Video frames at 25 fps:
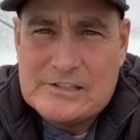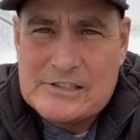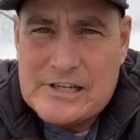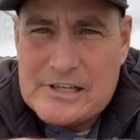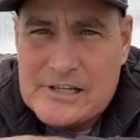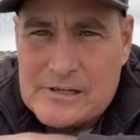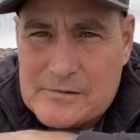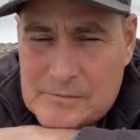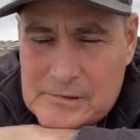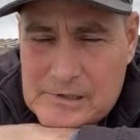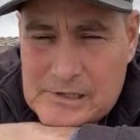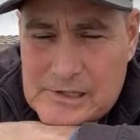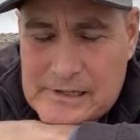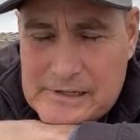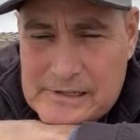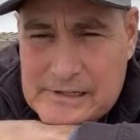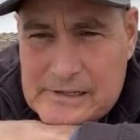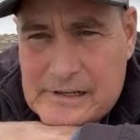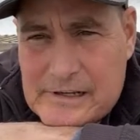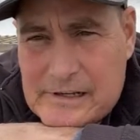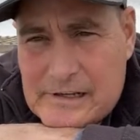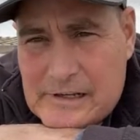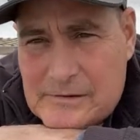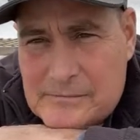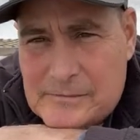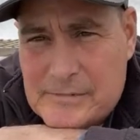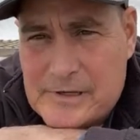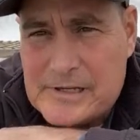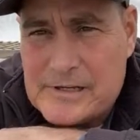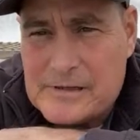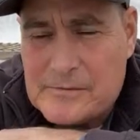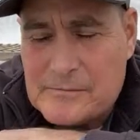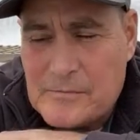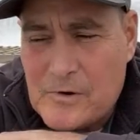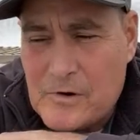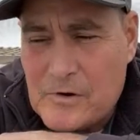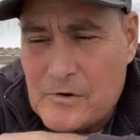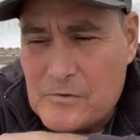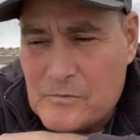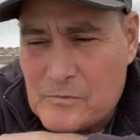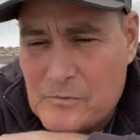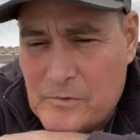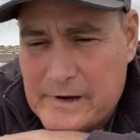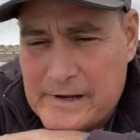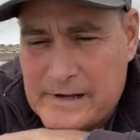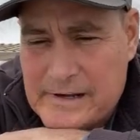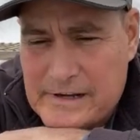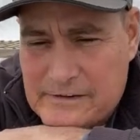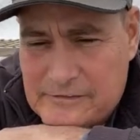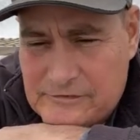getting them cleaned up, getting them all
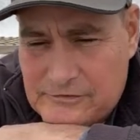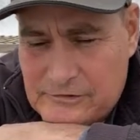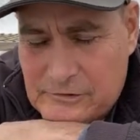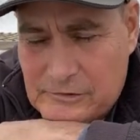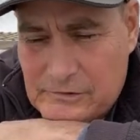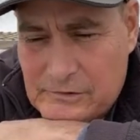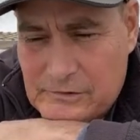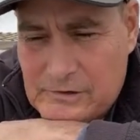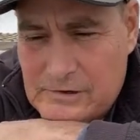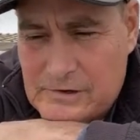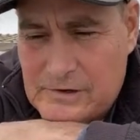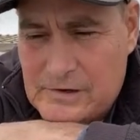ready for